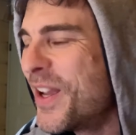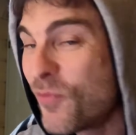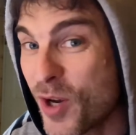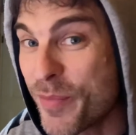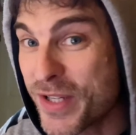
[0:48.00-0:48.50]

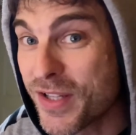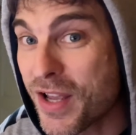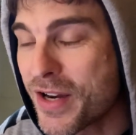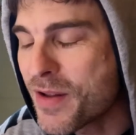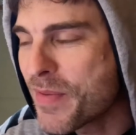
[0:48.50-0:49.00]
when I'm
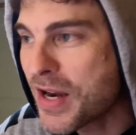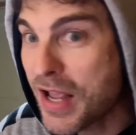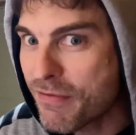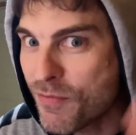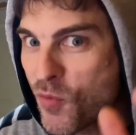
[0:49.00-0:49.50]
excited about
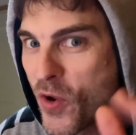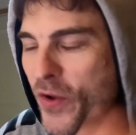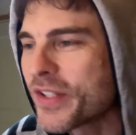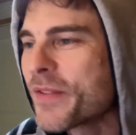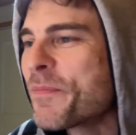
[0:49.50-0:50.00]
how it
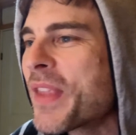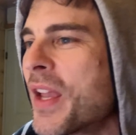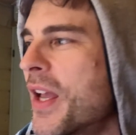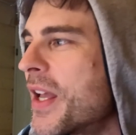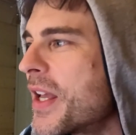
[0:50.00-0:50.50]
works.
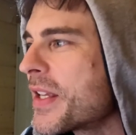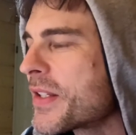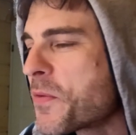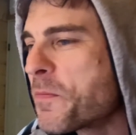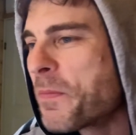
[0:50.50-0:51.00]

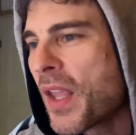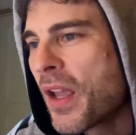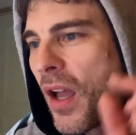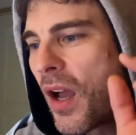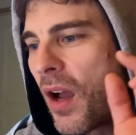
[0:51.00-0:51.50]
So
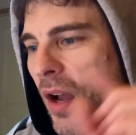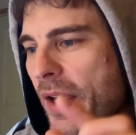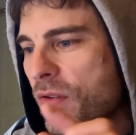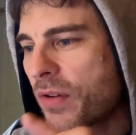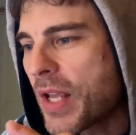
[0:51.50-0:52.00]
I
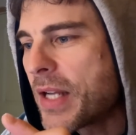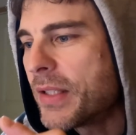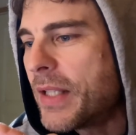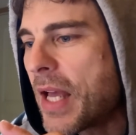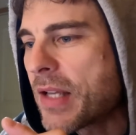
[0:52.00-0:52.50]

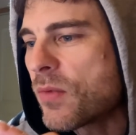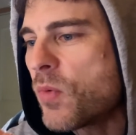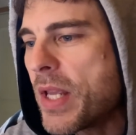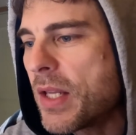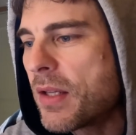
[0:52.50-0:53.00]
created last
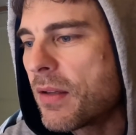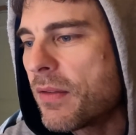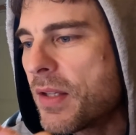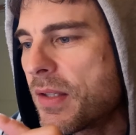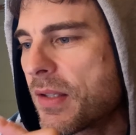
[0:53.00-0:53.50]
week
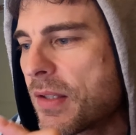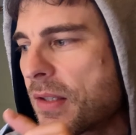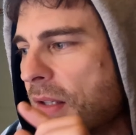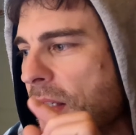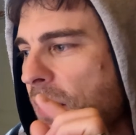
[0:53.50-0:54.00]

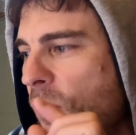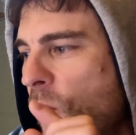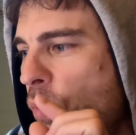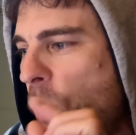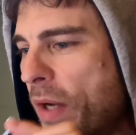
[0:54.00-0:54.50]
this
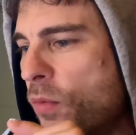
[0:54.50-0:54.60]
one